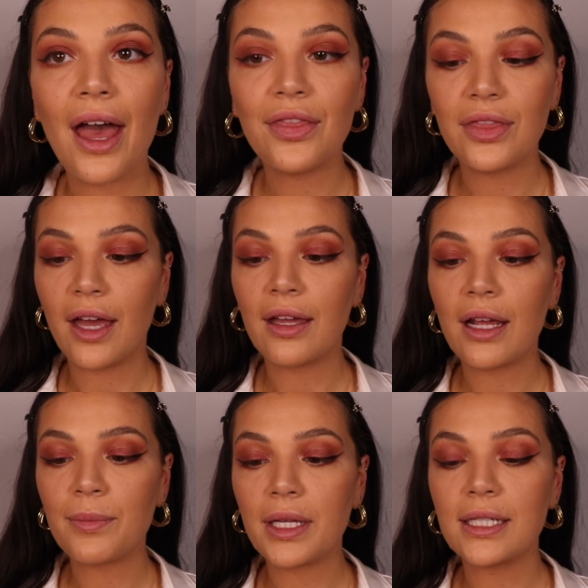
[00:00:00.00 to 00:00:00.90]
And then
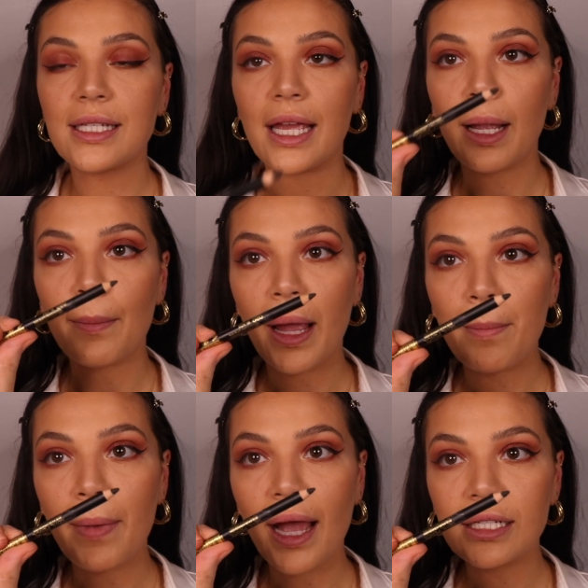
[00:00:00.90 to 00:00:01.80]
I'm gonna take my
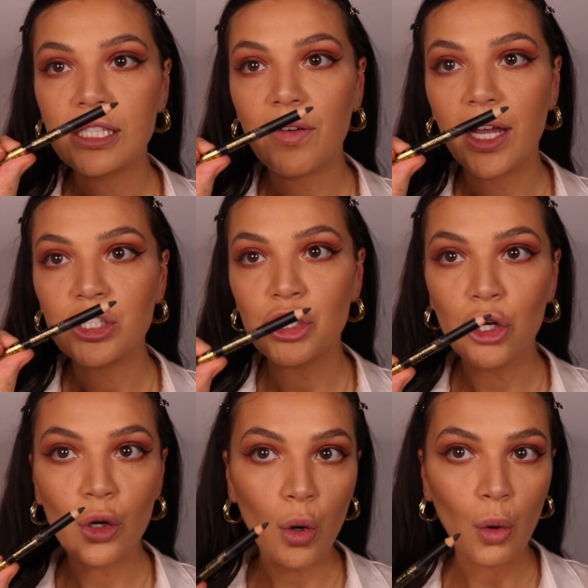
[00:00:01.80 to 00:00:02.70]
Max
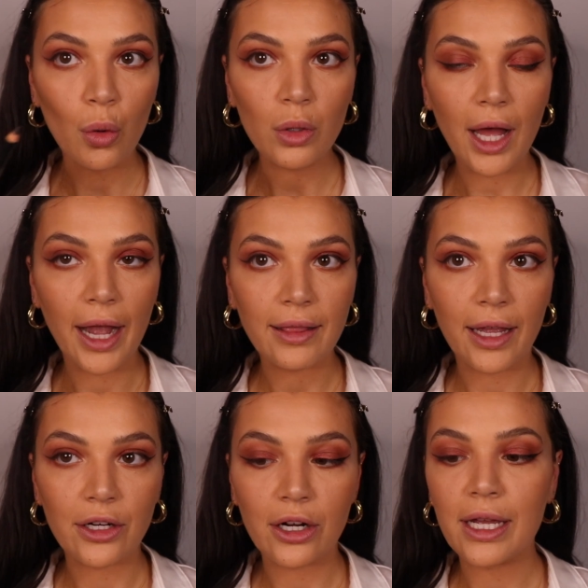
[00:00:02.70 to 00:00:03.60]
Factor Kohl
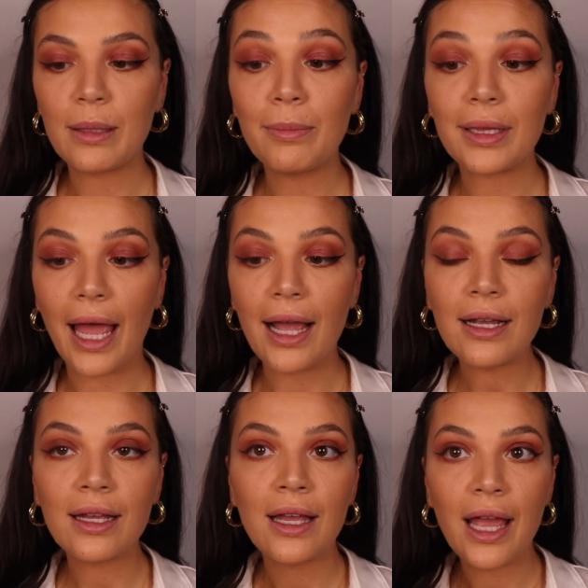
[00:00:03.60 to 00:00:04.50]
eyeliner in
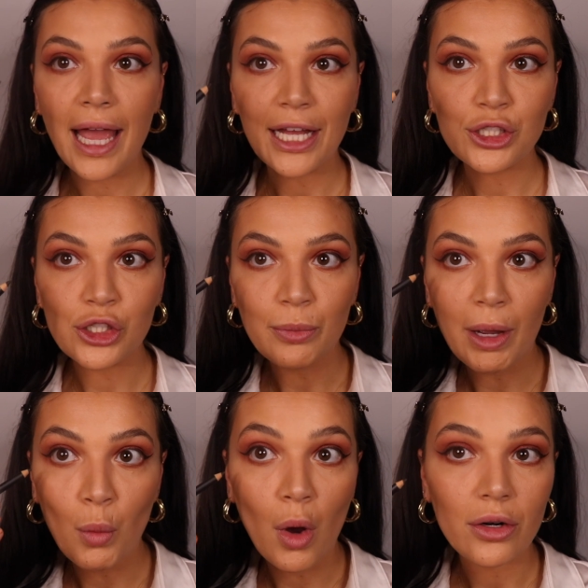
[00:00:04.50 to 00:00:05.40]
black and do my
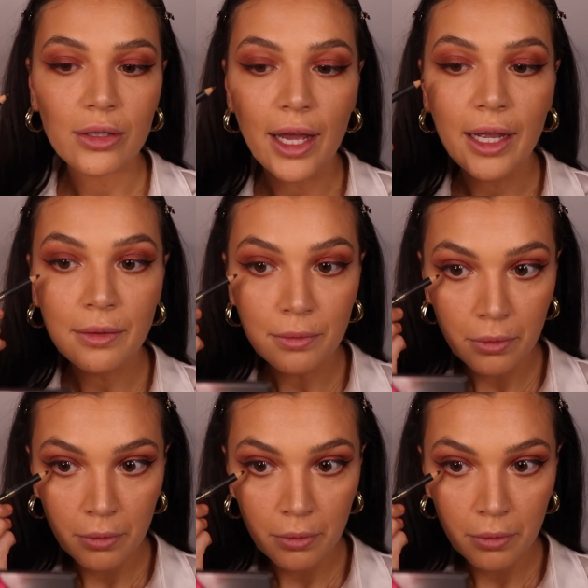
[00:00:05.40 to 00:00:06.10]
waterline.